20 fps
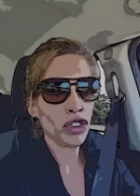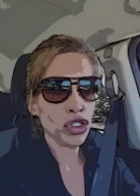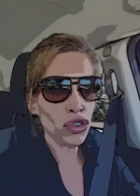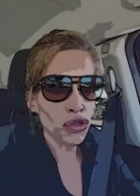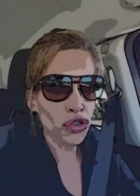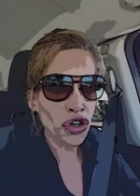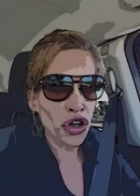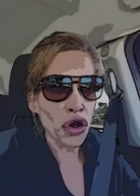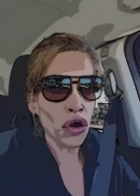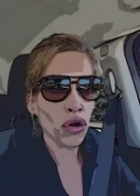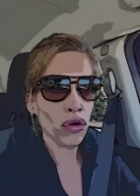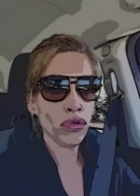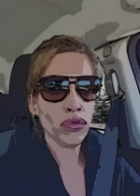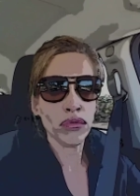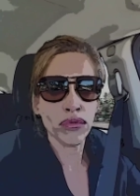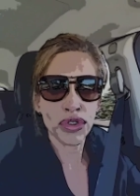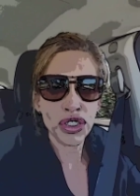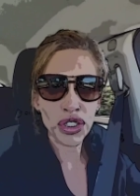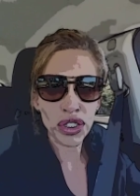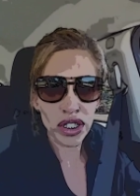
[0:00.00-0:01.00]
you
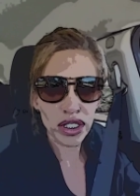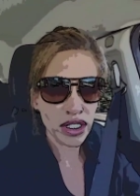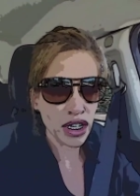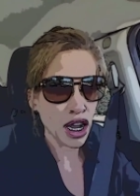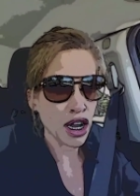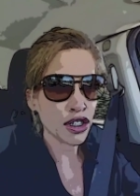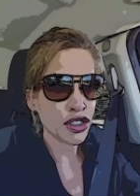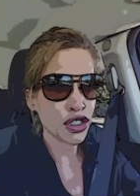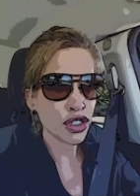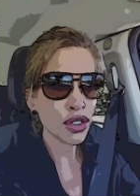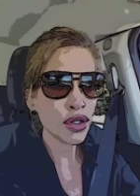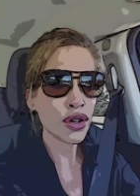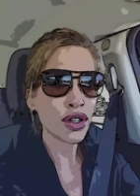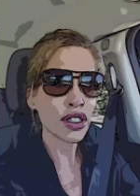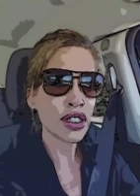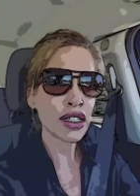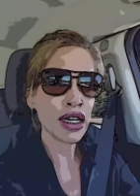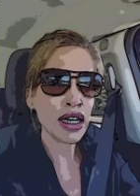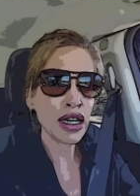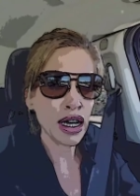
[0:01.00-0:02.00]
go to the doctor
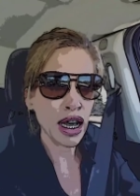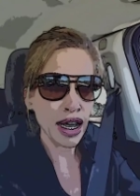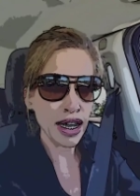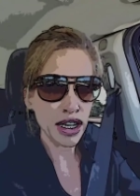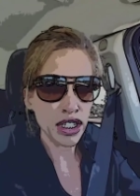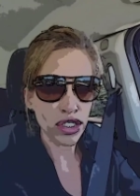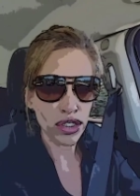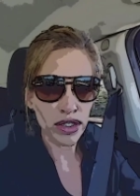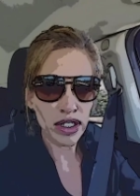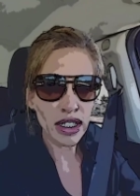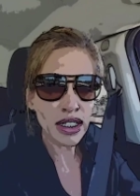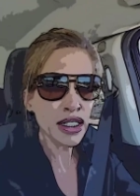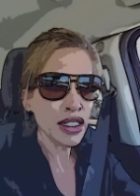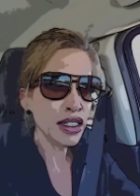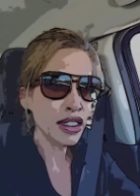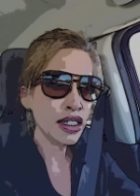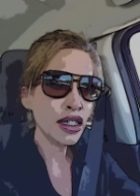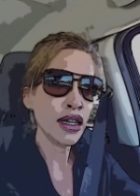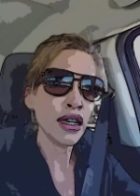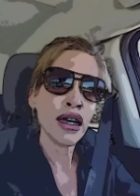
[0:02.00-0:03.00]
or
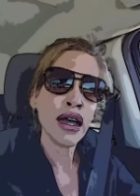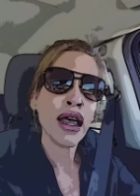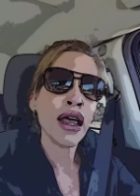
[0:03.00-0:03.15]
psychiatrist